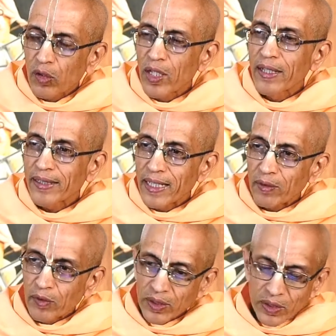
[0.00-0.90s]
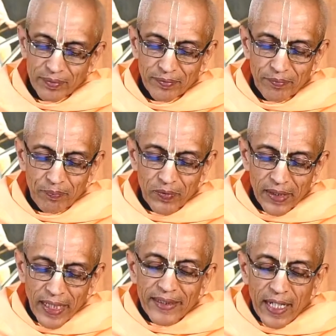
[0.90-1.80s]
According to our calculation.
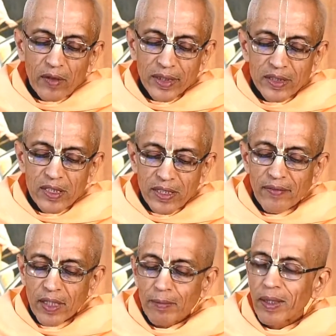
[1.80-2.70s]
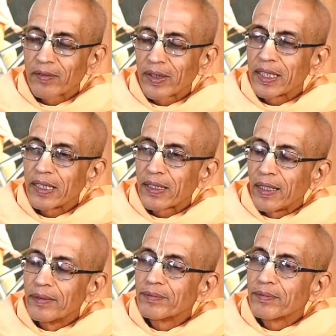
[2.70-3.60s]
And that calculation is given in the Bhagavad
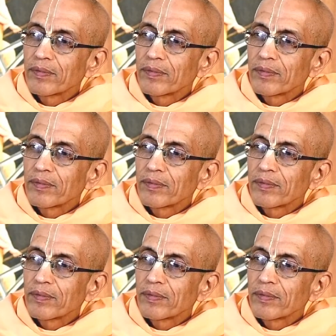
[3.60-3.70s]
Gita.